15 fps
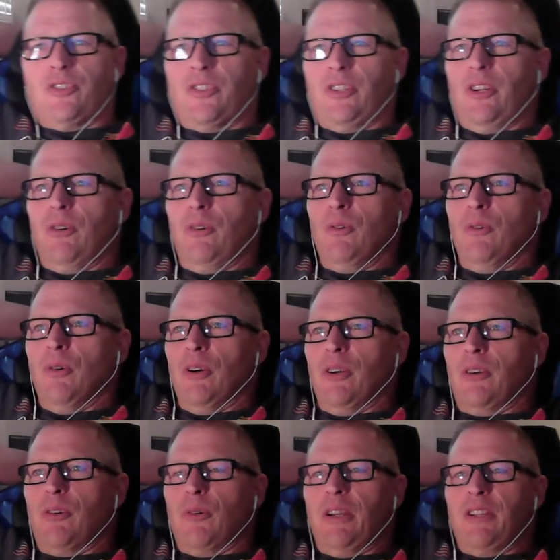you know, who are
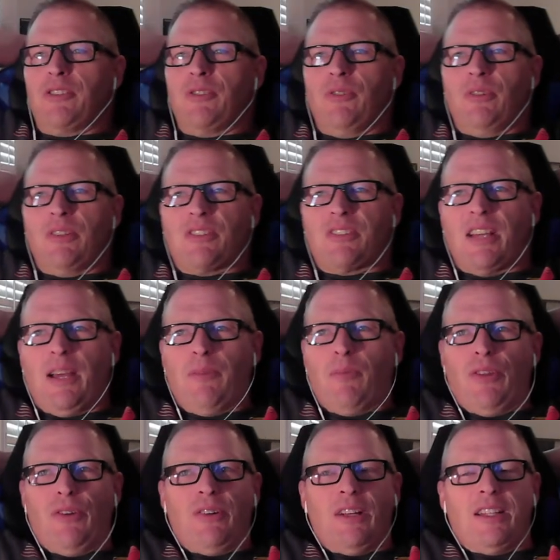going to decide
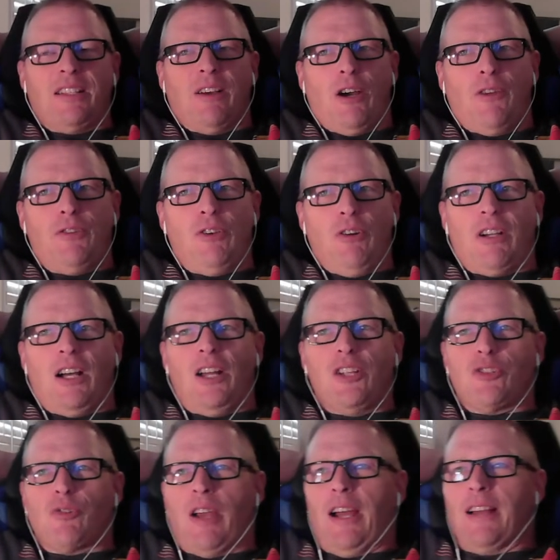whether or not to offer you a
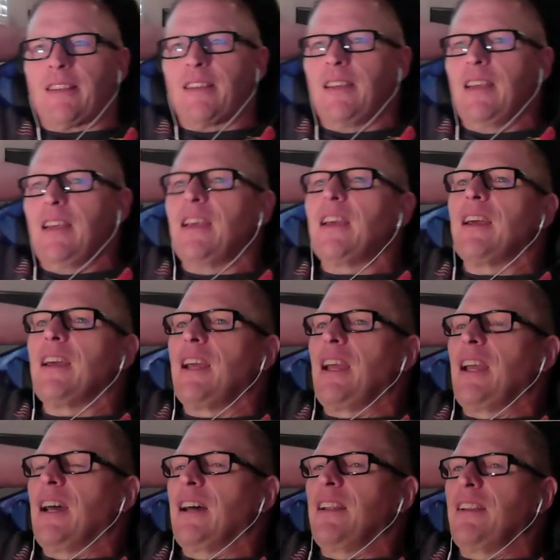contract.
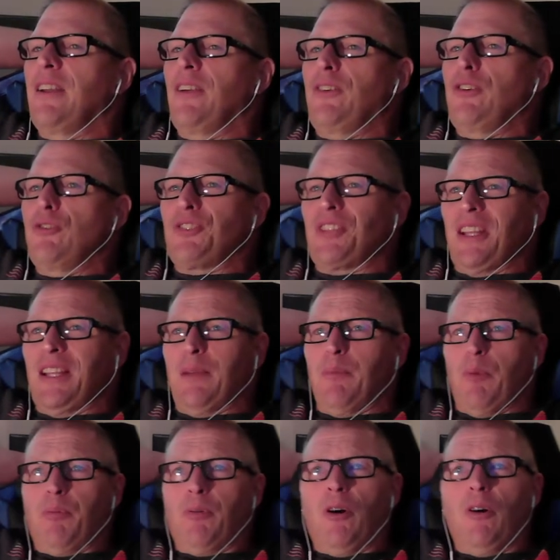And if you send them
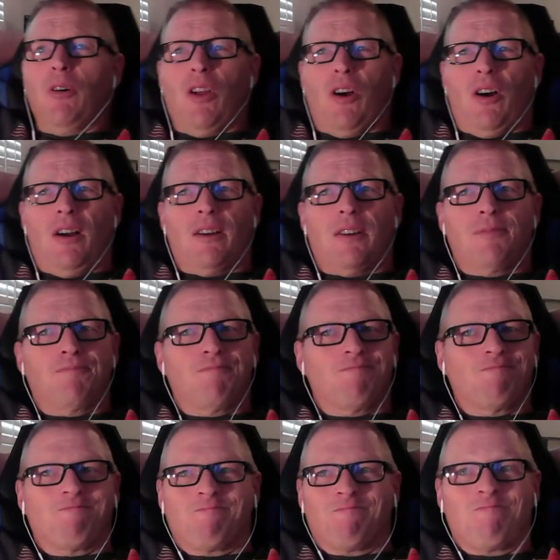a prologue,
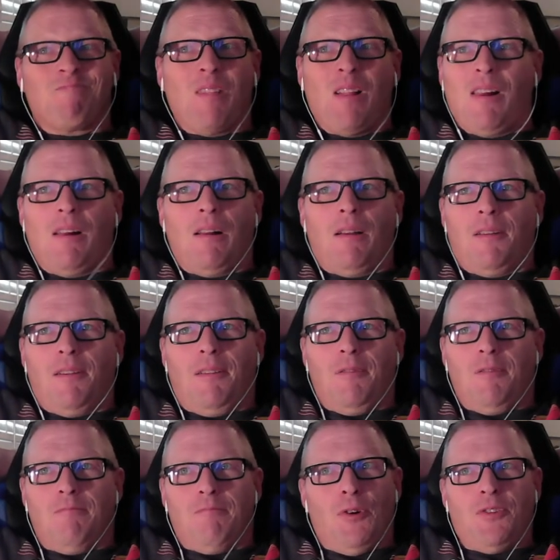
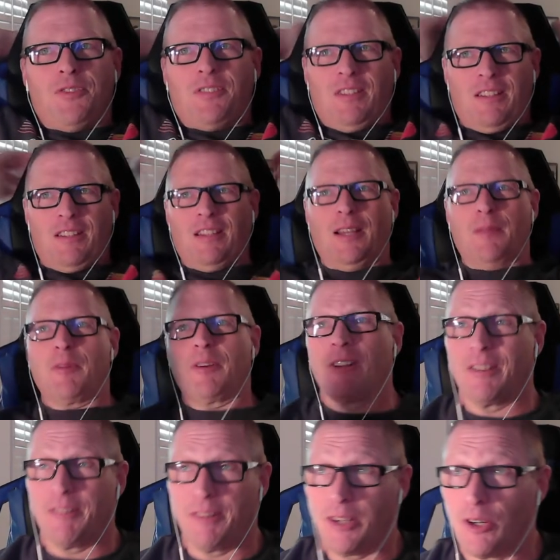most of the time they're
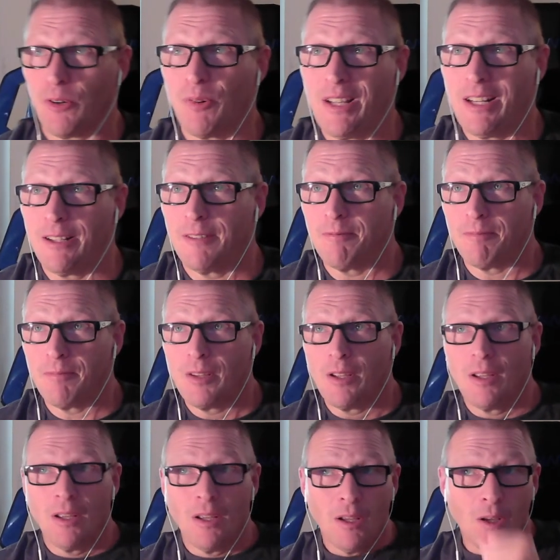not even going to read
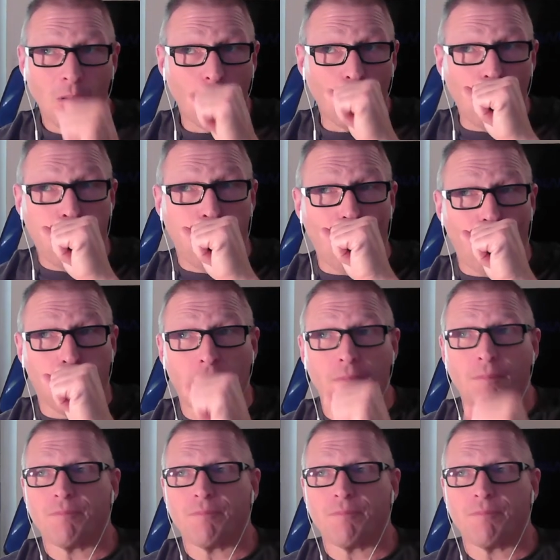it.